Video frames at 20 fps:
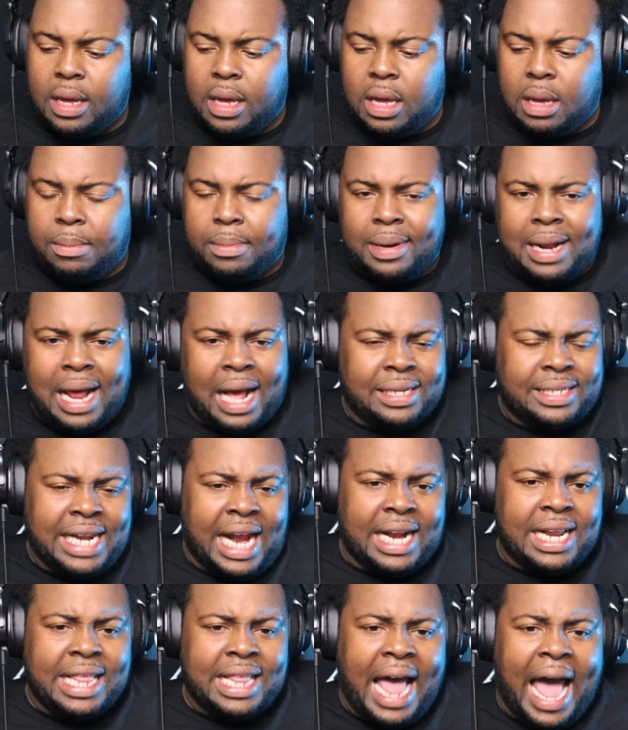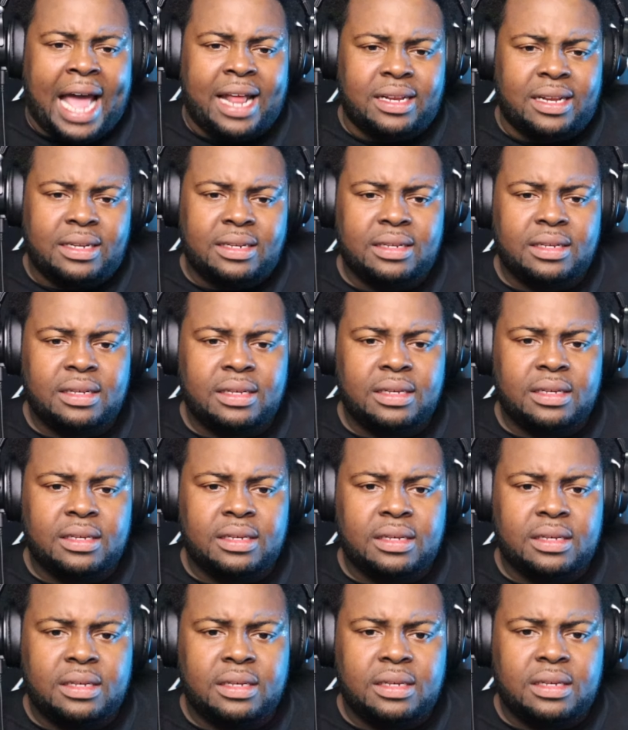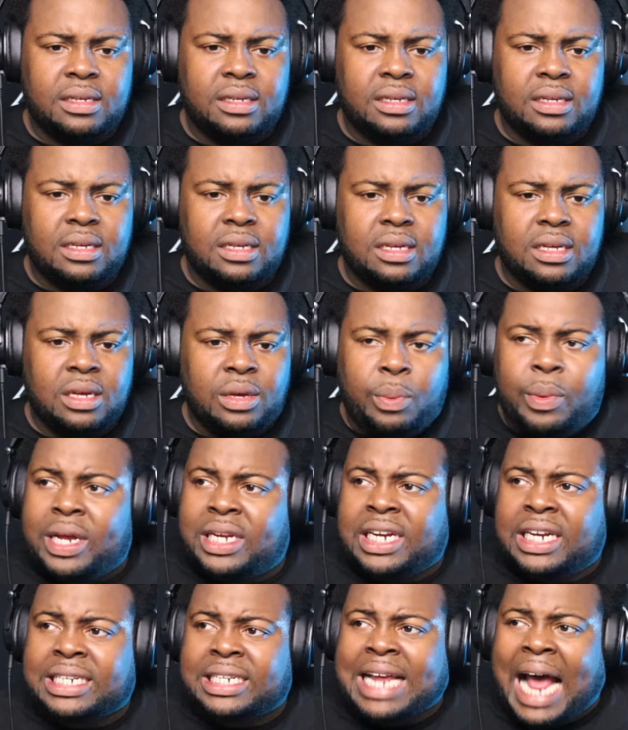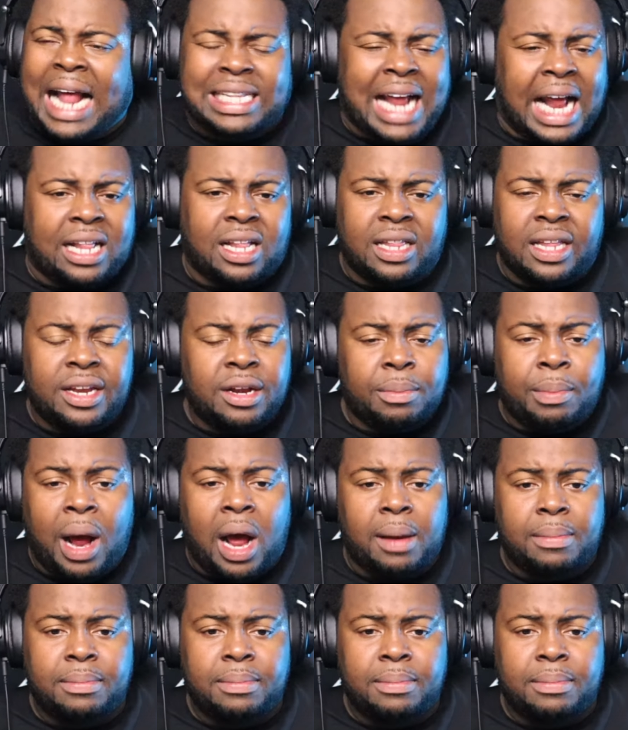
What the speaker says: But outside of that, we just got Tyler Linderbaum.